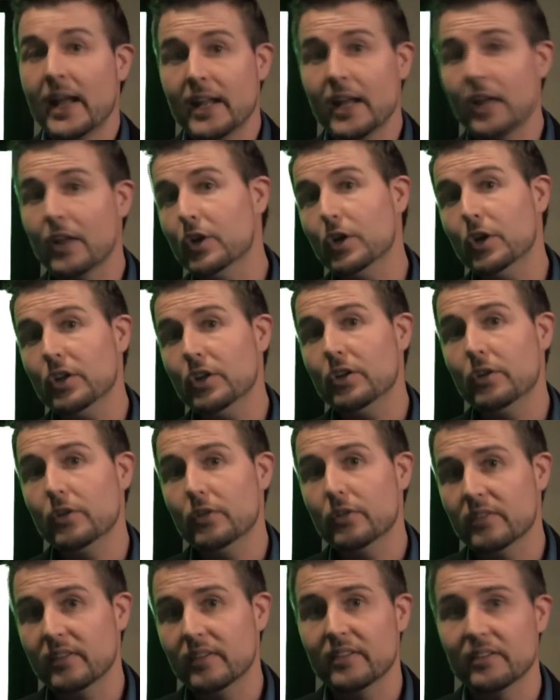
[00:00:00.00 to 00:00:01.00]
Now, the good
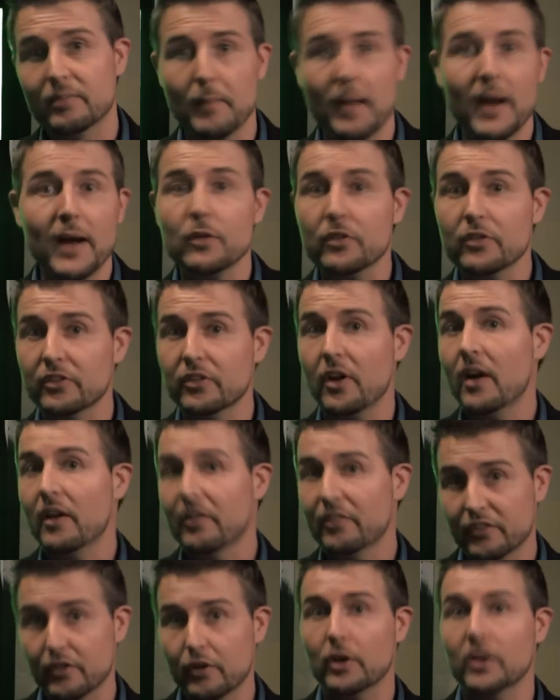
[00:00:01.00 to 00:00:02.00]
news is Microsoft
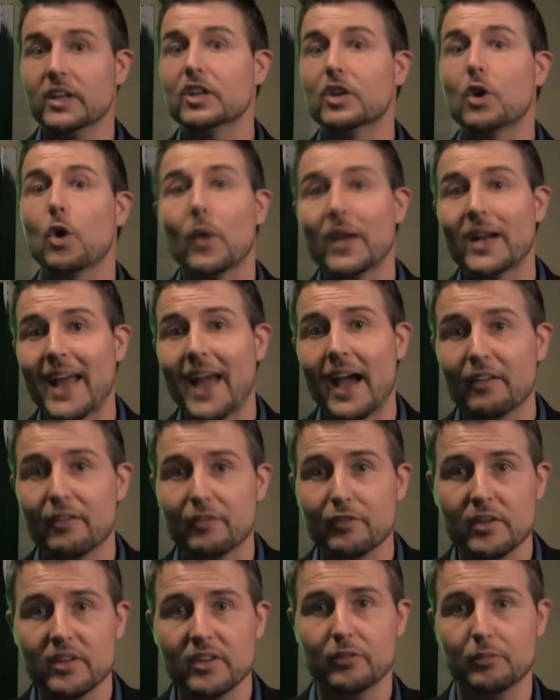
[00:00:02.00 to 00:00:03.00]
started going
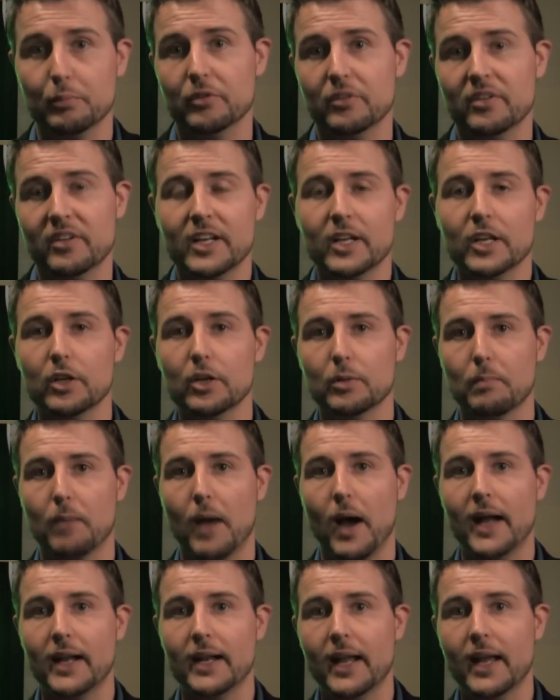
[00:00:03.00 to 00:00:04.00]
after this particular
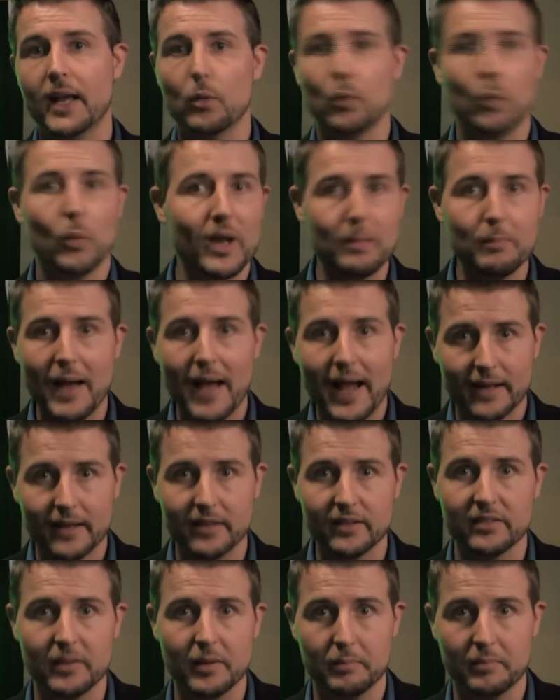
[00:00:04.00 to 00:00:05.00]
botnet way back
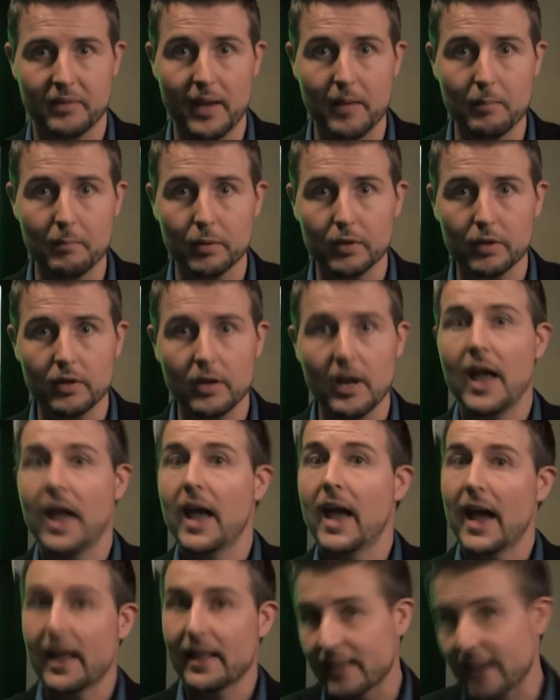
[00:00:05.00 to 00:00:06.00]
in September,
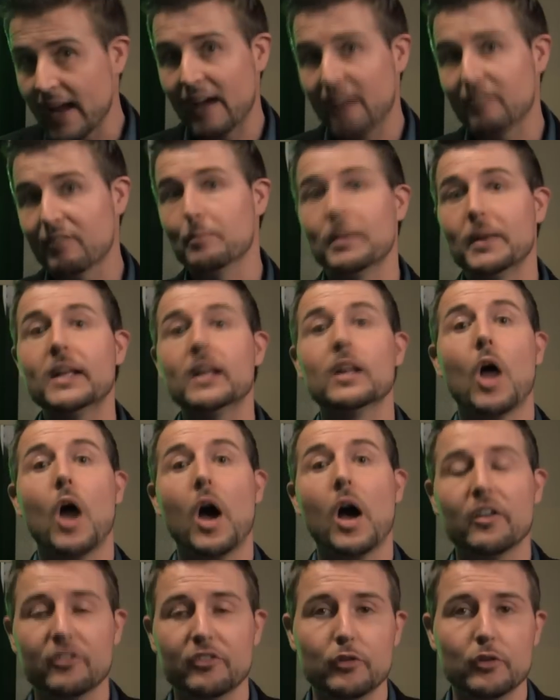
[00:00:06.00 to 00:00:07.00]
and they have a big
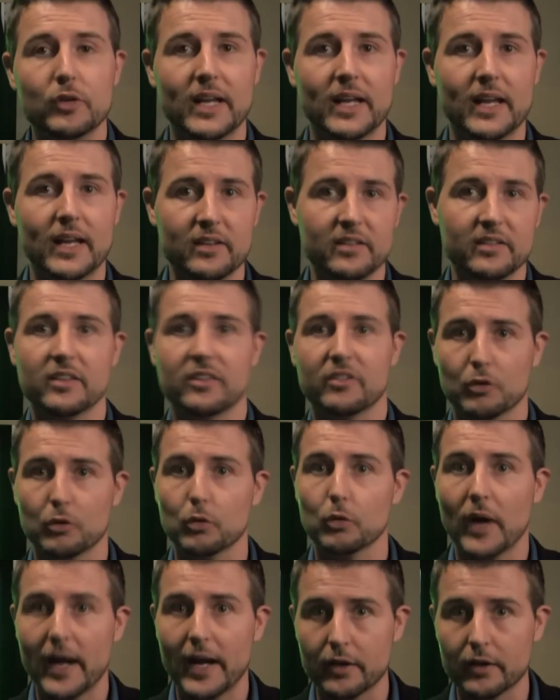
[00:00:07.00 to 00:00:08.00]
lawsuit against its
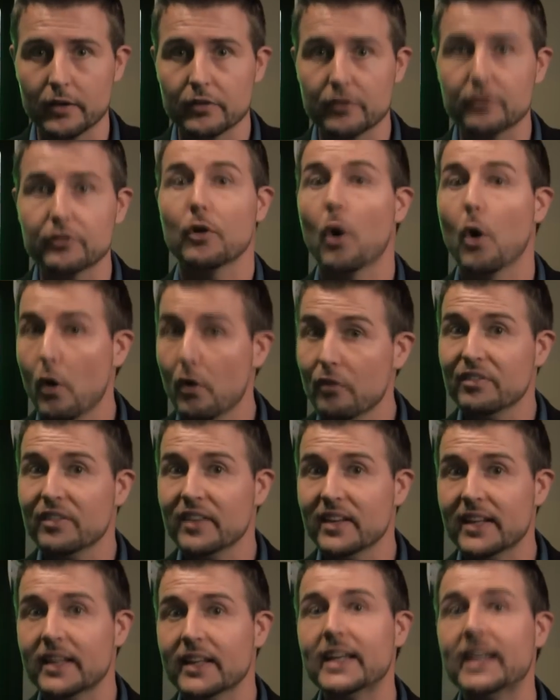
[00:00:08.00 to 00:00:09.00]
creators. So
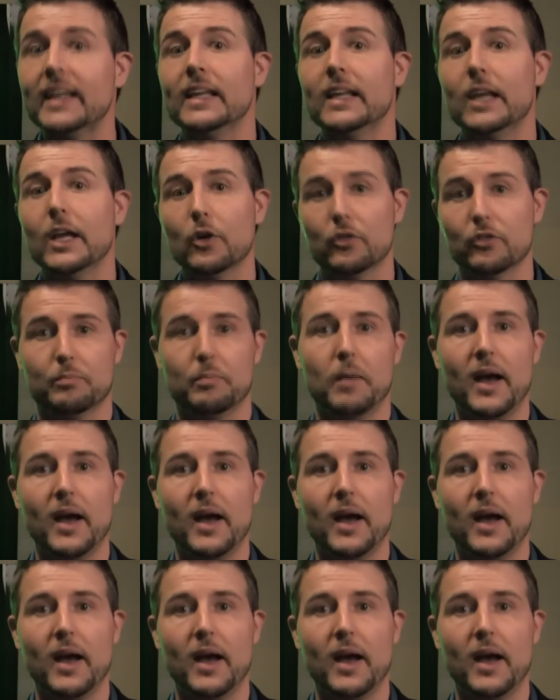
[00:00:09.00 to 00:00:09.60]
hopefully the Kilios